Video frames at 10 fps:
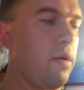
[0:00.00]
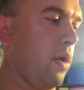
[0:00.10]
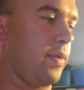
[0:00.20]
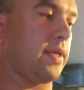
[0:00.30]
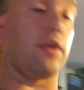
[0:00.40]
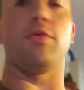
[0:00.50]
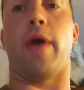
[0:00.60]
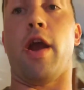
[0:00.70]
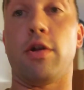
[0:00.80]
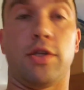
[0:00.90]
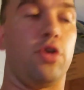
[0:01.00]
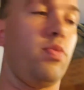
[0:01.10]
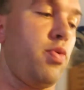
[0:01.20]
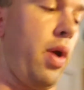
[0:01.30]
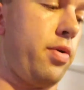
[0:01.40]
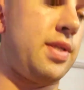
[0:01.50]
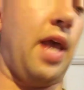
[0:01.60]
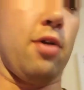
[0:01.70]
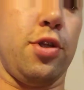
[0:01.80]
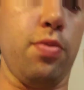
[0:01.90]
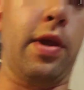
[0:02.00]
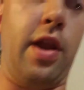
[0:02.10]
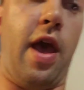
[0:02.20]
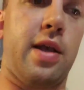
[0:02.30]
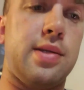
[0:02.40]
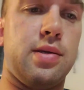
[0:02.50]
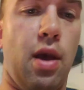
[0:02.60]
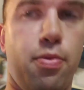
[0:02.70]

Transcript: not my sound tube, my air tube, right where the sound tube connects.